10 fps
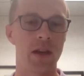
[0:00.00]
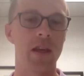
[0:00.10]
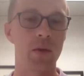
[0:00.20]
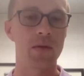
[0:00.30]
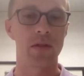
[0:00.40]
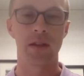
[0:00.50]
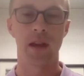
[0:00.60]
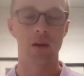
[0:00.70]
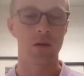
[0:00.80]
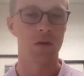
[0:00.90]
And I think we've seen
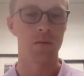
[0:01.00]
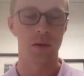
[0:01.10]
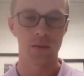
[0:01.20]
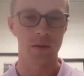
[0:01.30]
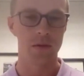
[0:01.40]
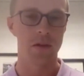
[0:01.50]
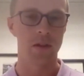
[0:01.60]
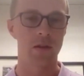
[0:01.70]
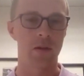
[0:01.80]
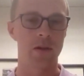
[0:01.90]
that over multiple
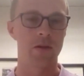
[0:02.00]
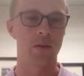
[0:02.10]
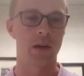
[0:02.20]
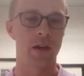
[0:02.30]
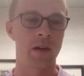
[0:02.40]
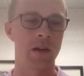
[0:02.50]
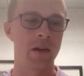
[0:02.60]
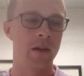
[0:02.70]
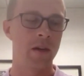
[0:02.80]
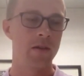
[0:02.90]
signatories where
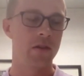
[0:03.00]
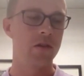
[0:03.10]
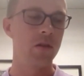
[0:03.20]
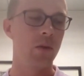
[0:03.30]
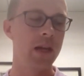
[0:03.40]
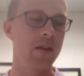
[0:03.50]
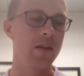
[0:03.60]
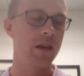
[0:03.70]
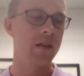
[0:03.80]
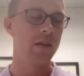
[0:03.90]
just the way
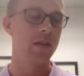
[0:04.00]
that they